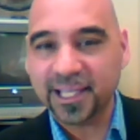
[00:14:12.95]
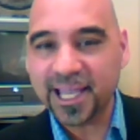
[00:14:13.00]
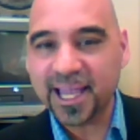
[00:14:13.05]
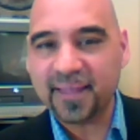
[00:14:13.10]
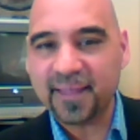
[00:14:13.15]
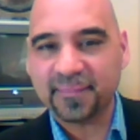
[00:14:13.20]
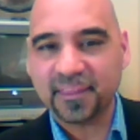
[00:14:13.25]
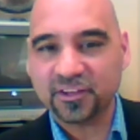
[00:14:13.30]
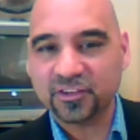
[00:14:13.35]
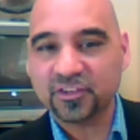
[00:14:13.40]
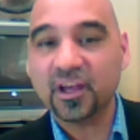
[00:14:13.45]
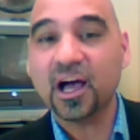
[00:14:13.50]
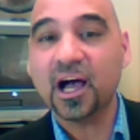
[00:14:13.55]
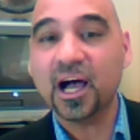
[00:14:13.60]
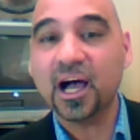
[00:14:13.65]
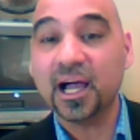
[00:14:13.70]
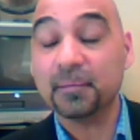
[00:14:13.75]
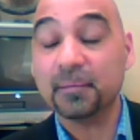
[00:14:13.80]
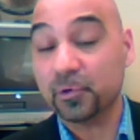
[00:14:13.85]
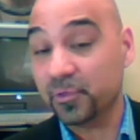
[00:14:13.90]
people
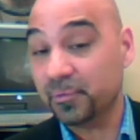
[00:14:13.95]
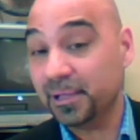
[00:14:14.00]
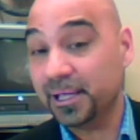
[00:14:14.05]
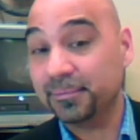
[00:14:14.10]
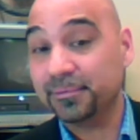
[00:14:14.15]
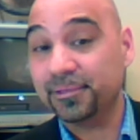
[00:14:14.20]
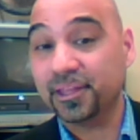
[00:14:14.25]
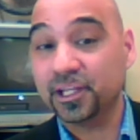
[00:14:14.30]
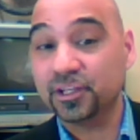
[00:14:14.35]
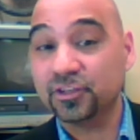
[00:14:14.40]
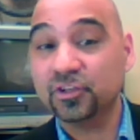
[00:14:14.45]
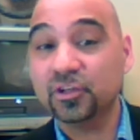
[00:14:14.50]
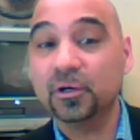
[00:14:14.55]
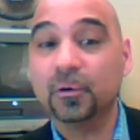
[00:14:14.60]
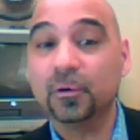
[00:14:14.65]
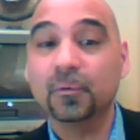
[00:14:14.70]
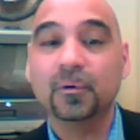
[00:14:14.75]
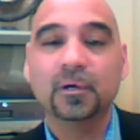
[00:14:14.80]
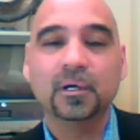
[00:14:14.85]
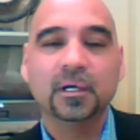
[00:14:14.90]
won't have
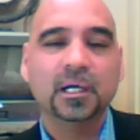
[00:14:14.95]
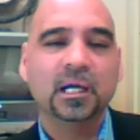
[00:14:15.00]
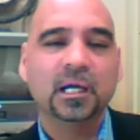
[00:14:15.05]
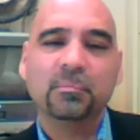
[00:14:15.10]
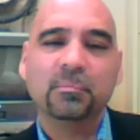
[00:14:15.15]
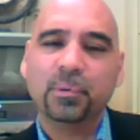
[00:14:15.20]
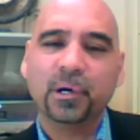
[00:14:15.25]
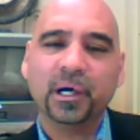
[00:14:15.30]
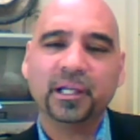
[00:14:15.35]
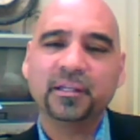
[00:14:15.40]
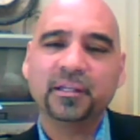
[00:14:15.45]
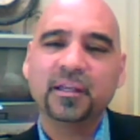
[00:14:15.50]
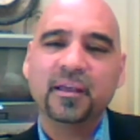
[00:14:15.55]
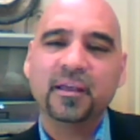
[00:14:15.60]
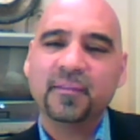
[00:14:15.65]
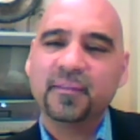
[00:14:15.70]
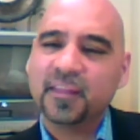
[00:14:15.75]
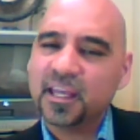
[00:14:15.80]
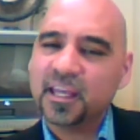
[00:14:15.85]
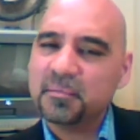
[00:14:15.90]
something at the time, or
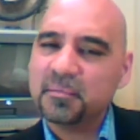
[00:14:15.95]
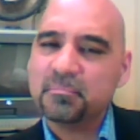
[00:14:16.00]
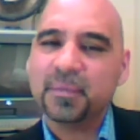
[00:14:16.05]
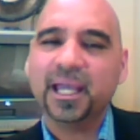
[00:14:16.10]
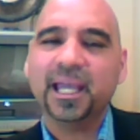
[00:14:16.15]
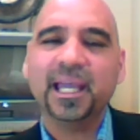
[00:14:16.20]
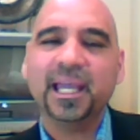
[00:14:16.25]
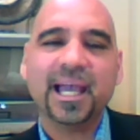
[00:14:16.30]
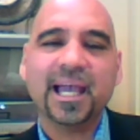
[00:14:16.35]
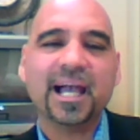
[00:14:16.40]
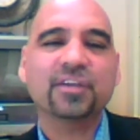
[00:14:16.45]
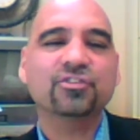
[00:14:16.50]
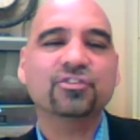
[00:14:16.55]
maybe they do,